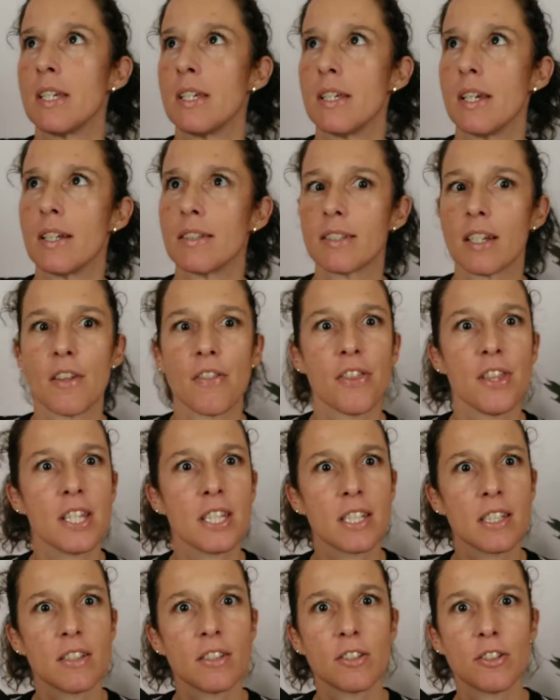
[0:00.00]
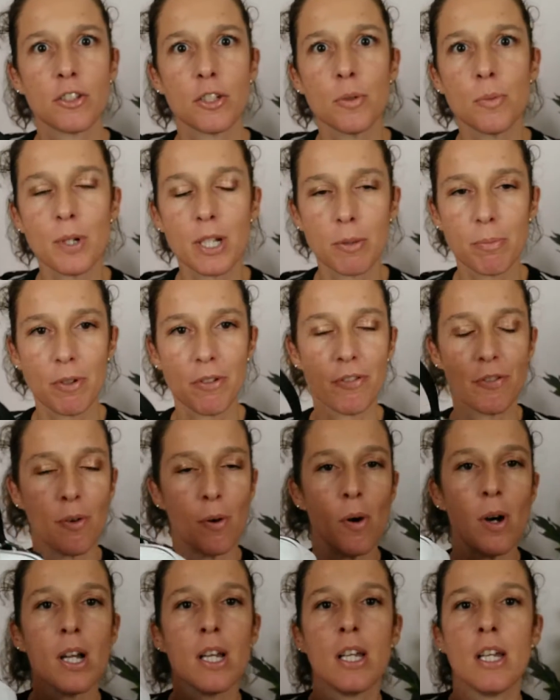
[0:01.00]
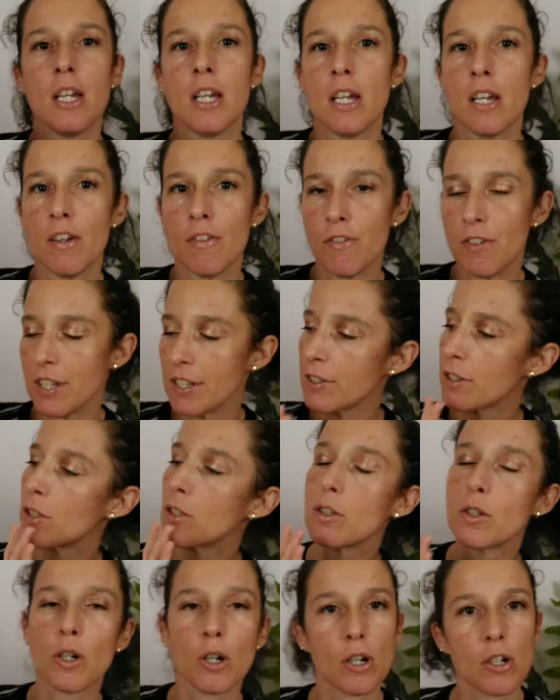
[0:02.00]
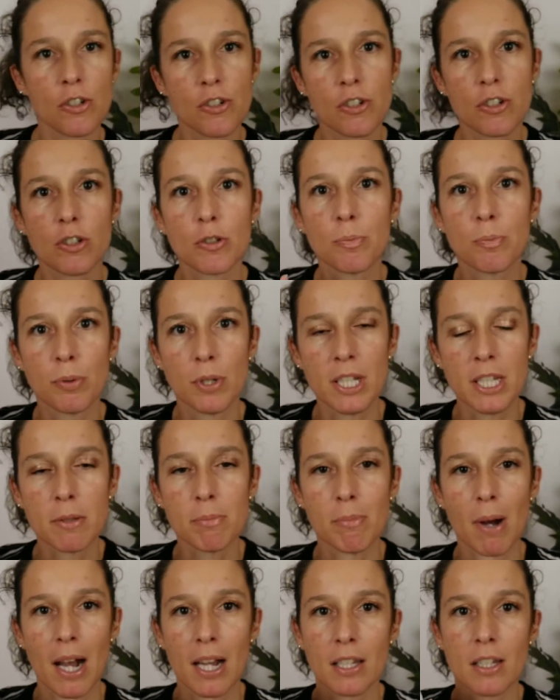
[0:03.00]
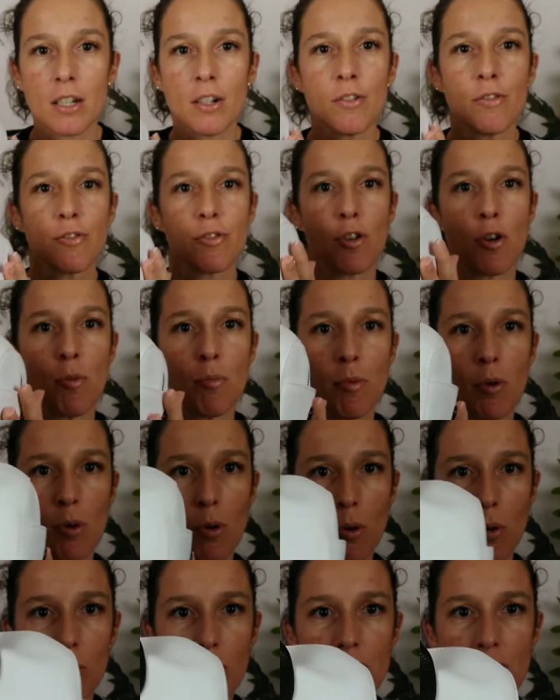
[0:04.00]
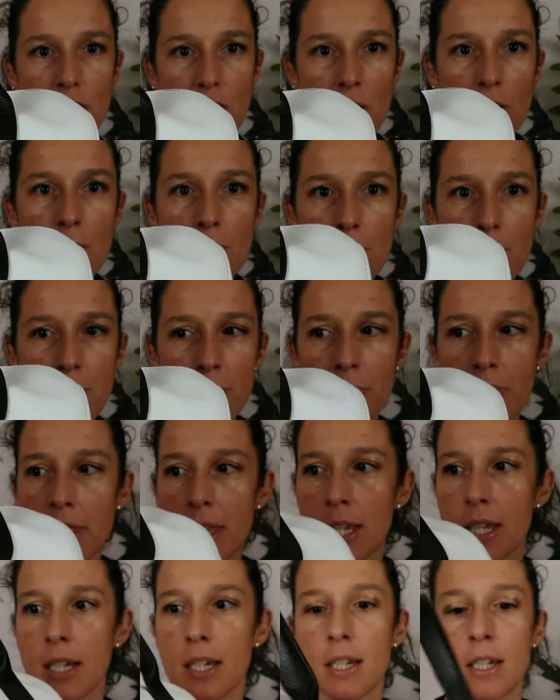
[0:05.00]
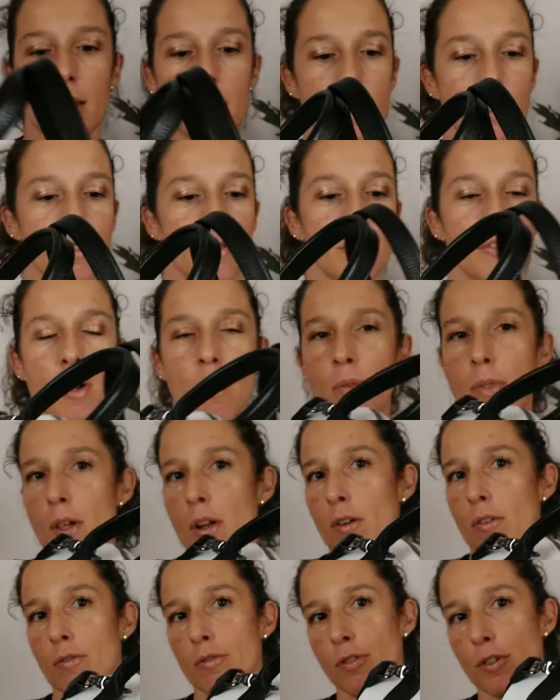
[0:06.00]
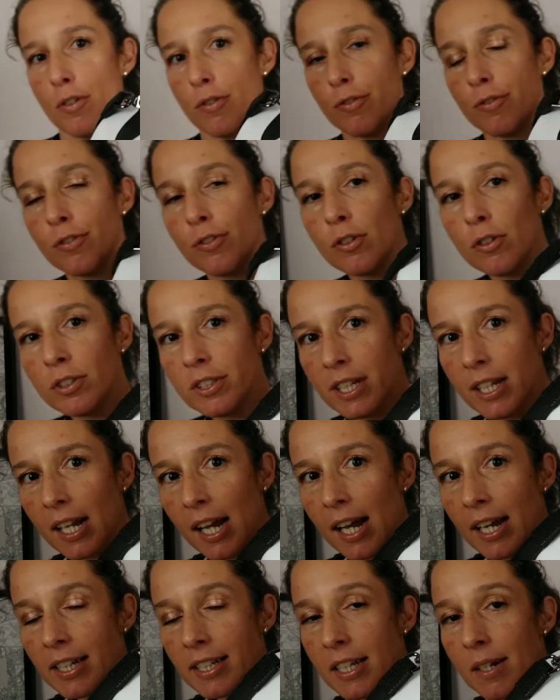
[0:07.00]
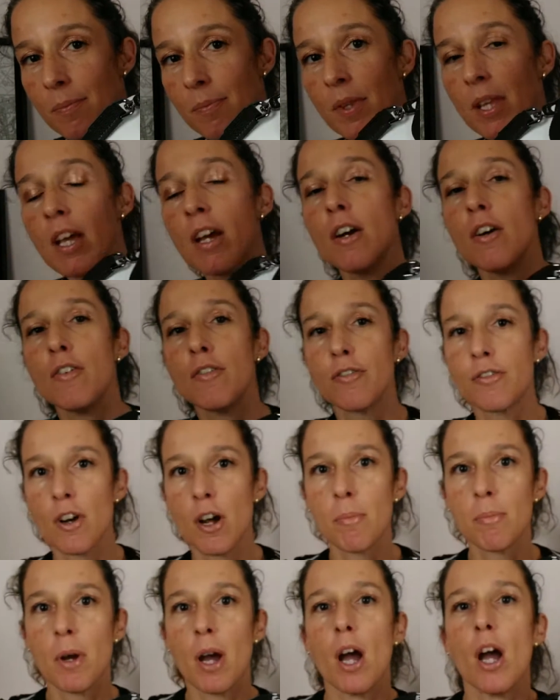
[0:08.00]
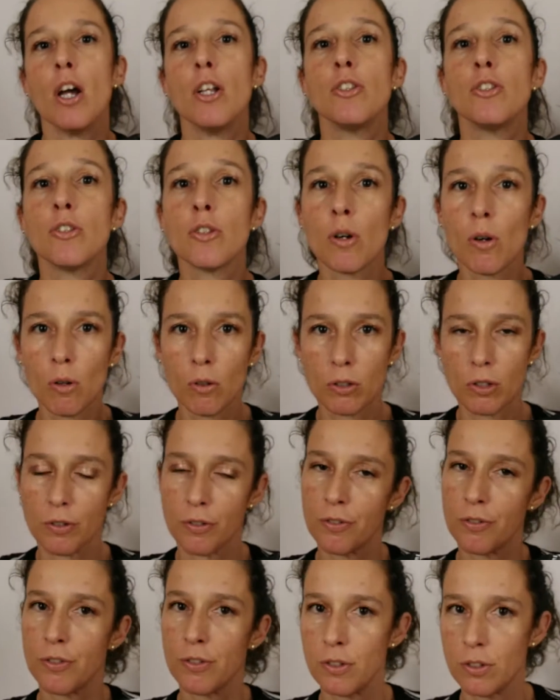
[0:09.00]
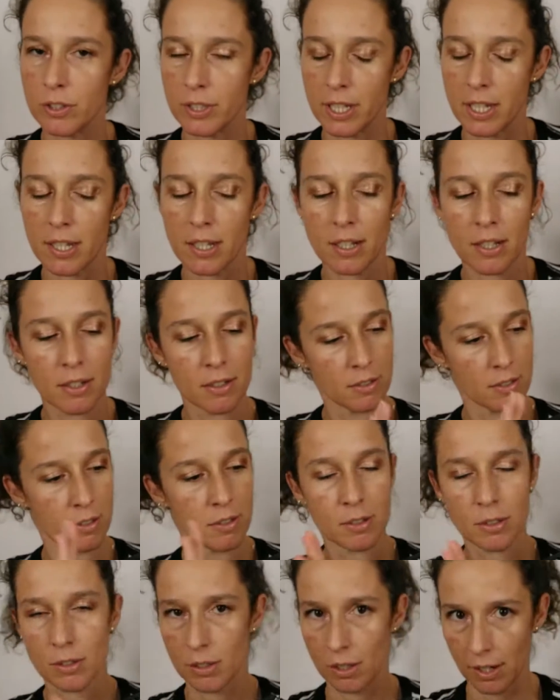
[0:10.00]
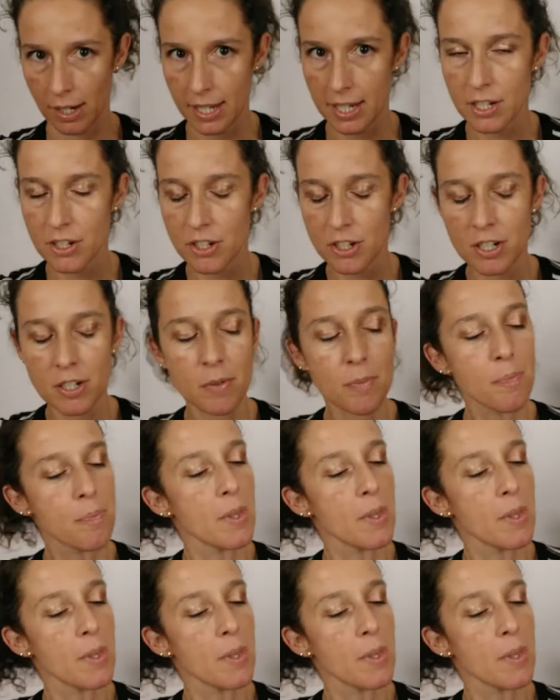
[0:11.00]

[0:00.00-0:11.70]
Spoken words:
yes, I think it's 2 weeks before, this gorgeous bowling bag from Longchamp, from the Foulonné line, from an old Foulonné collection.